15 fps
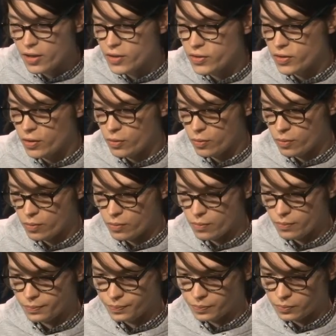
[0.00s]
So
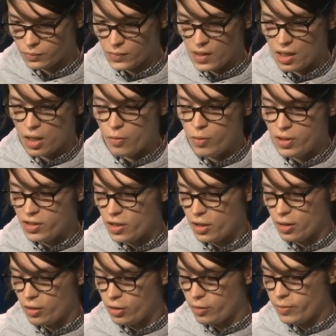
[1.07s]
I want to talk
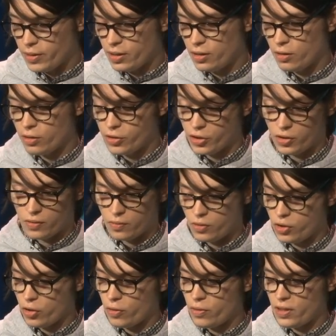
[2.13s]
a little bit, or just
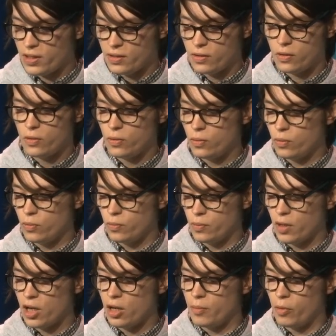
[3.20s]
show you these two
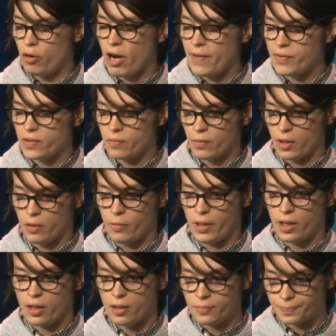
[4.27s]
um, graphs really quick.